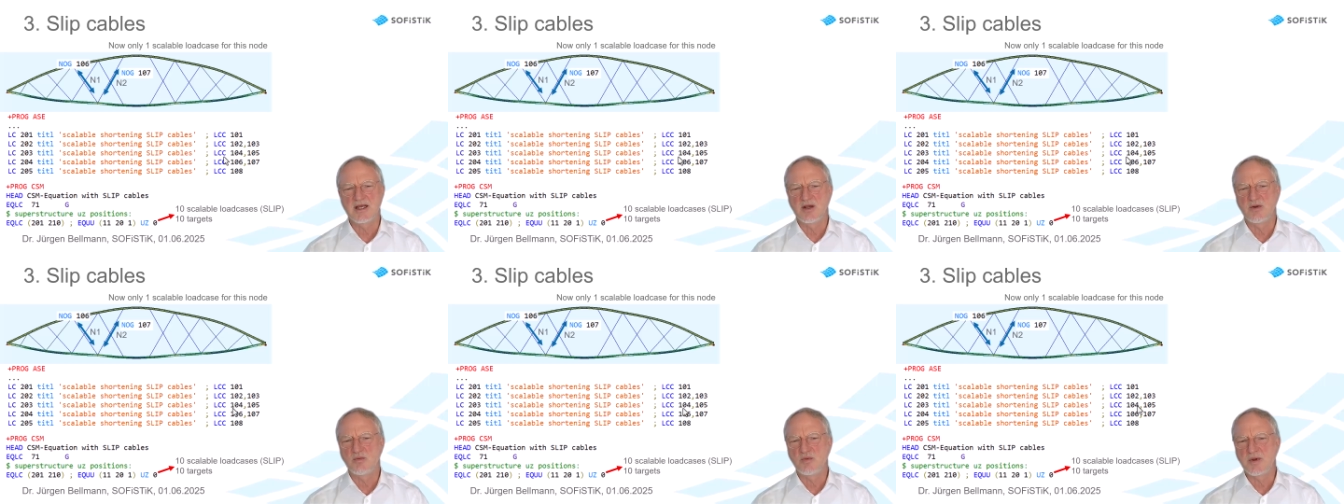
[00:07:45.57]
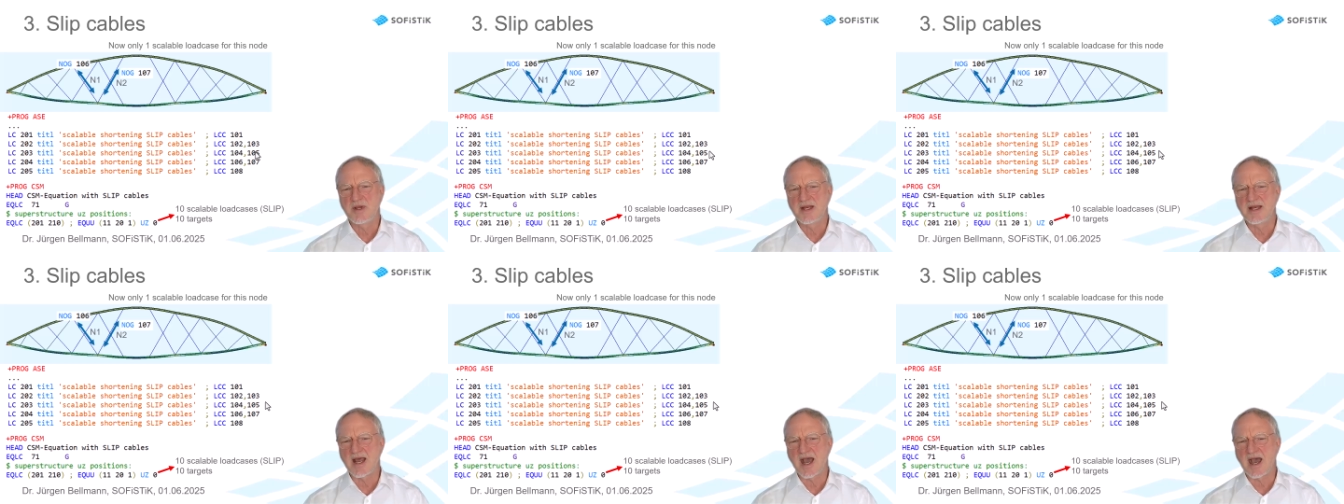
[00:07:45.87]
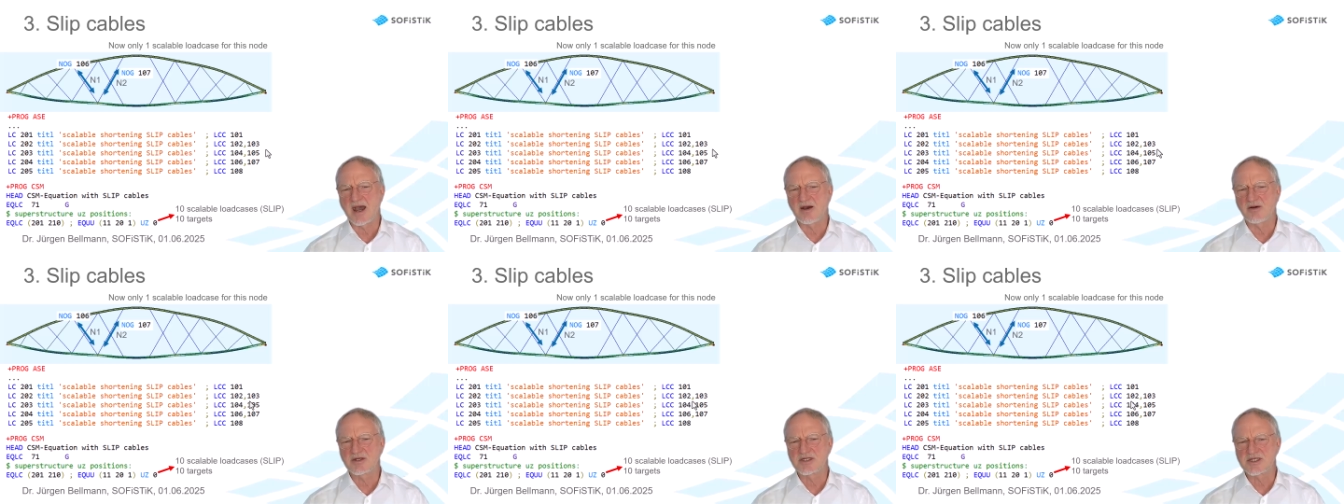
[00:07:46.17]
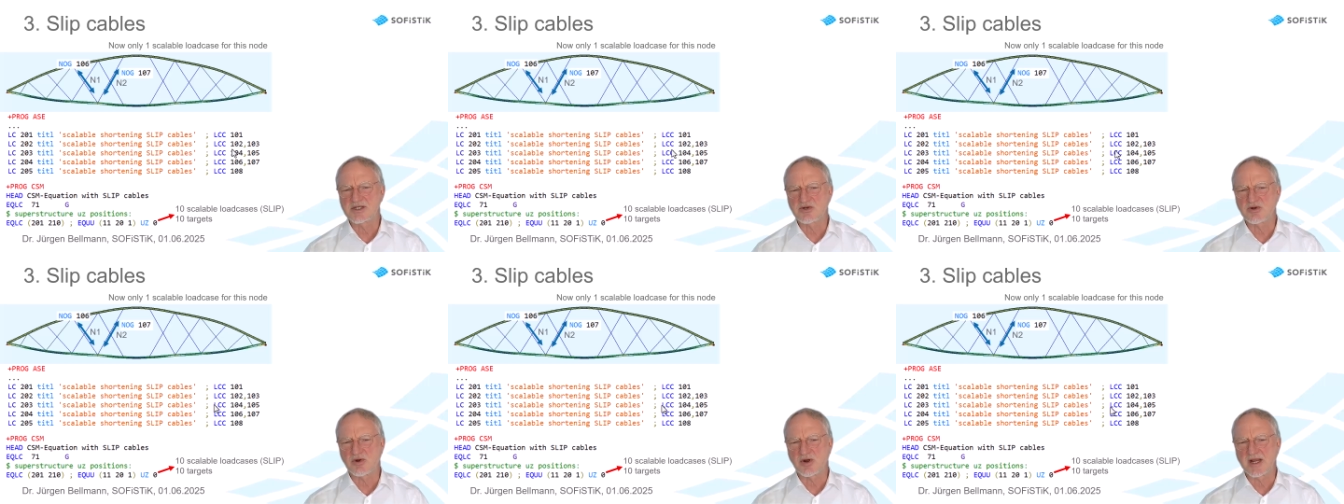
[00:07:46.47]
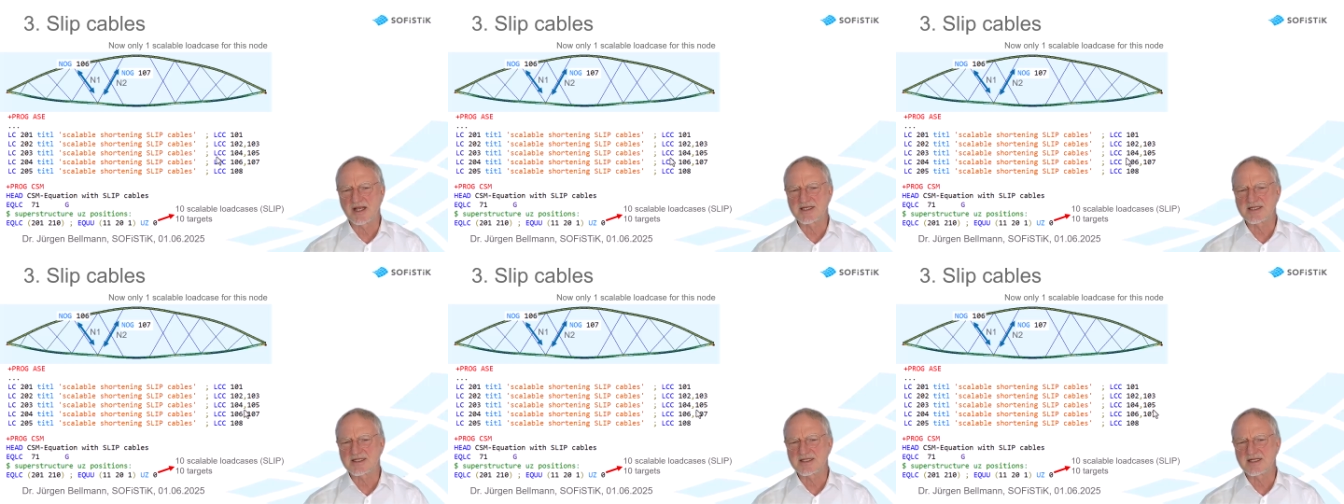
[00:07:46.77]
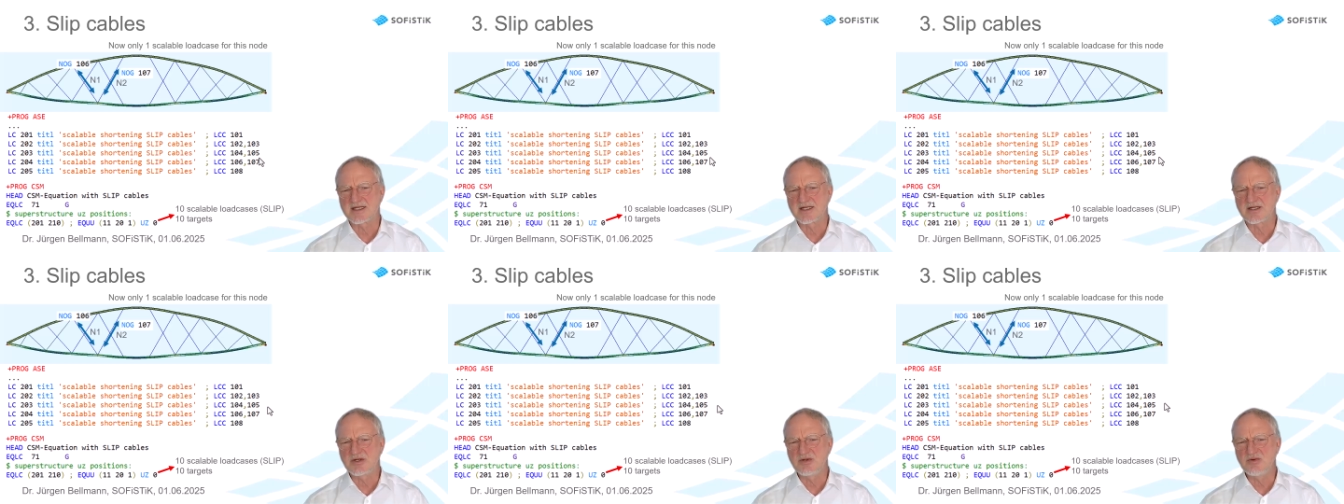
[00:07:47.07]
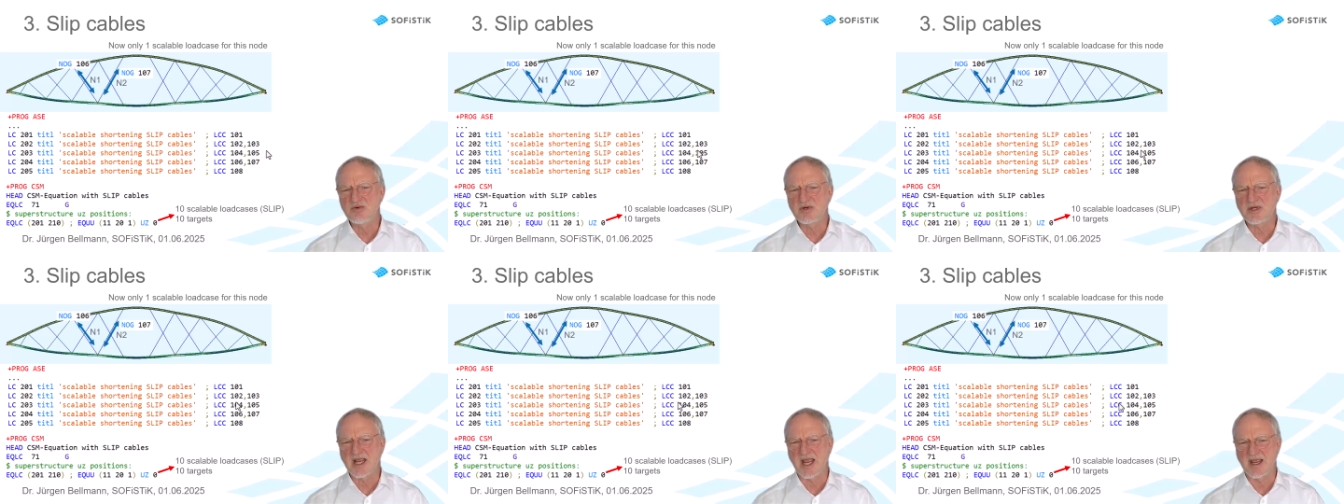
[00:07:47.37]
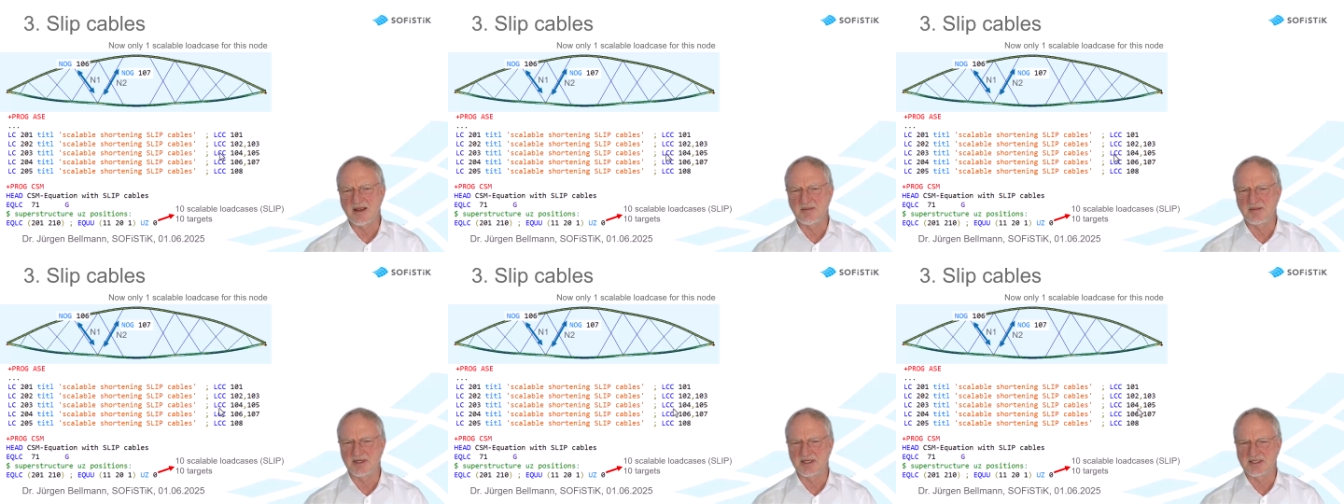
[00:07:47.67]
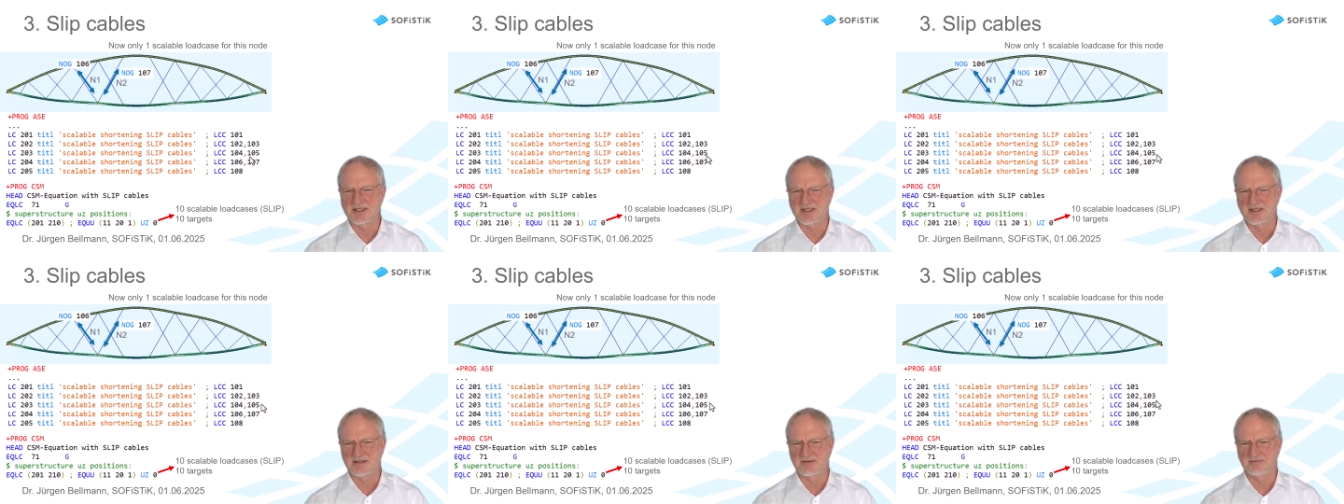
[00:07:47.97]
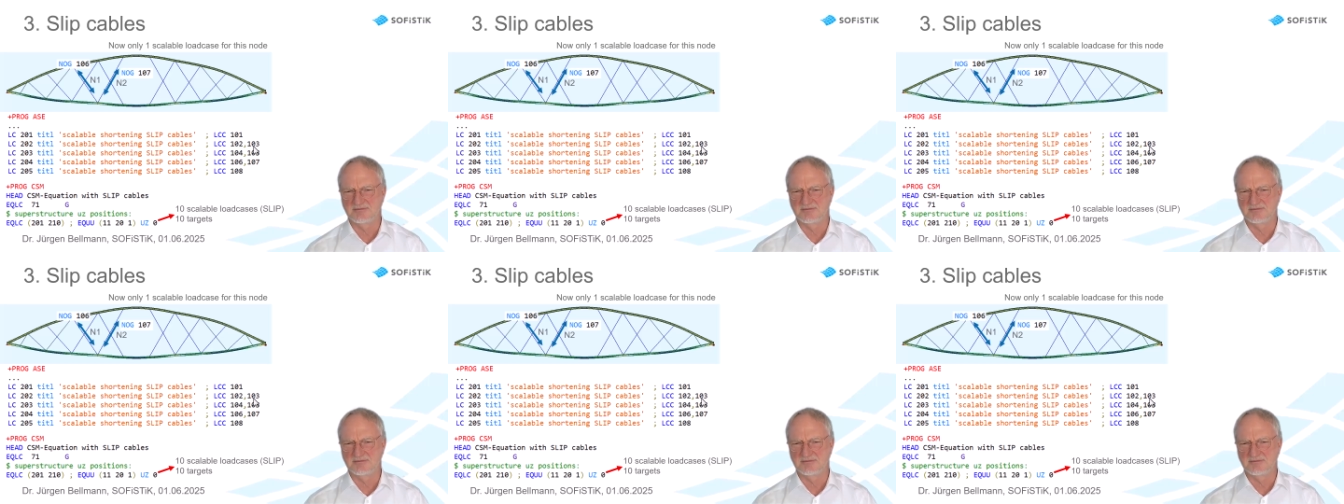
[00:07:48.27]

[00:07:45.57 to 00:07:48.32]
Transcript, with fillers: we now stress two cables.